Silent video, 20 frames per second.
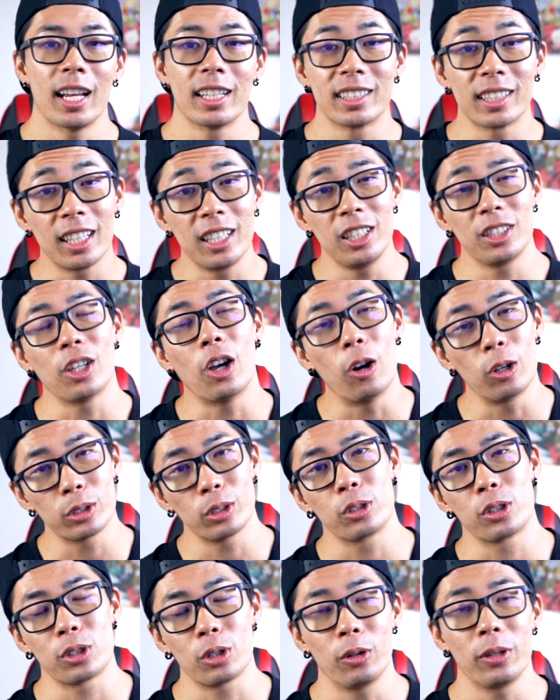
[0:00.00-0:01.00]
And studies
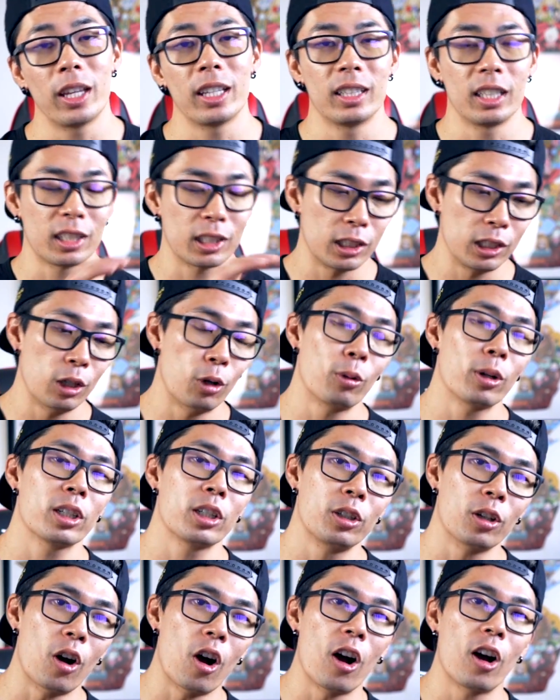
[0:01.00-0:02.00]
also show that the slower
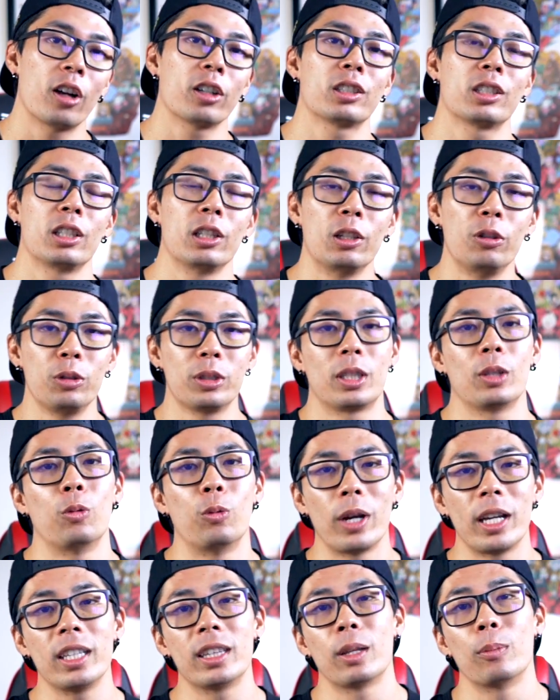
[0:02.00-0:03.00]
you are to lose the
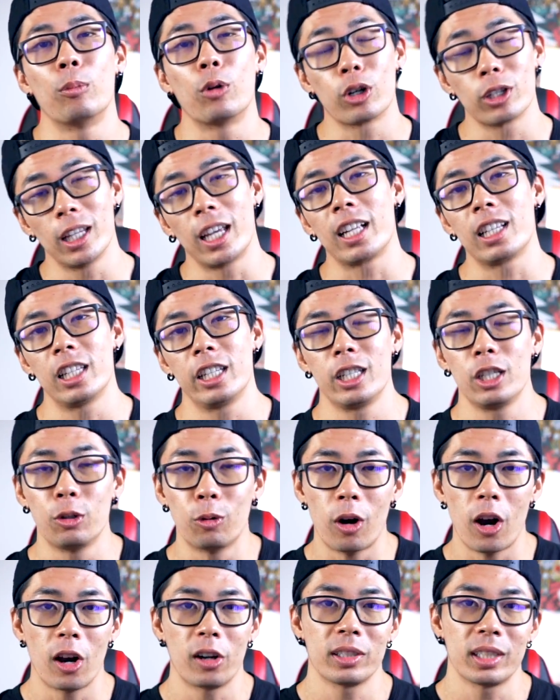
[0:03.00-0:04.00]
weight, the more likely
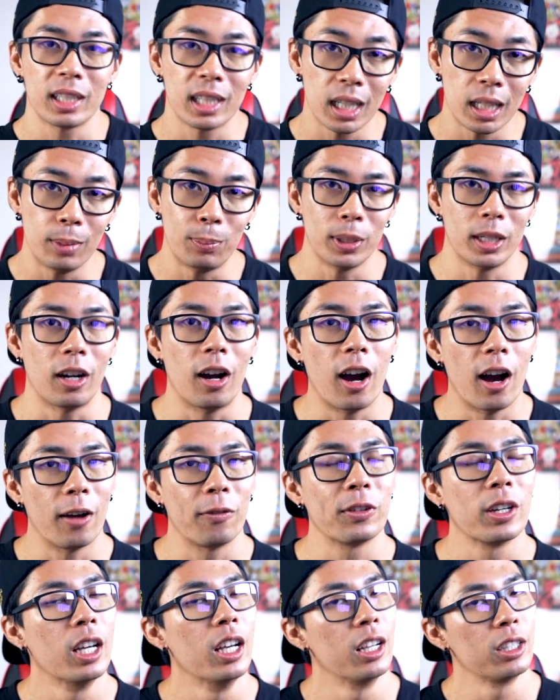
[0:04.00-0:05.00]
you are to keep it
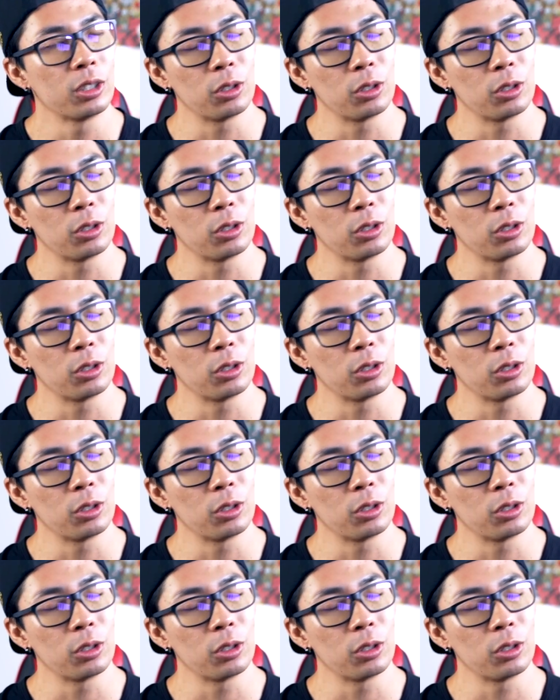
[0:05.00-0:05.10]
off.